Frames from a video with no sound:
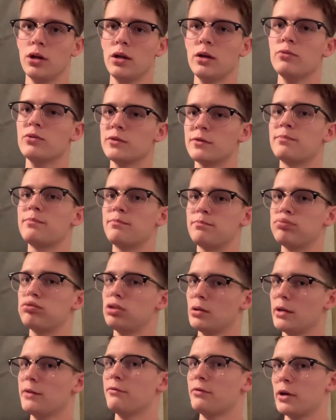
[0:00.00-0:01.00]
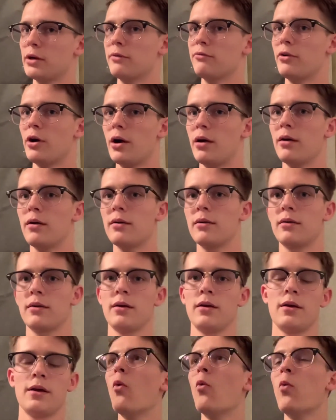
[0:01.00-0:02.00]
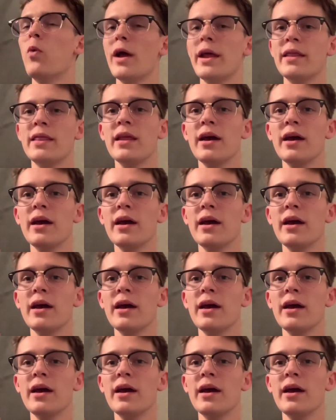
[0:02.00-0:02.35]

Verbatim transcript: It was pretty freaking fire when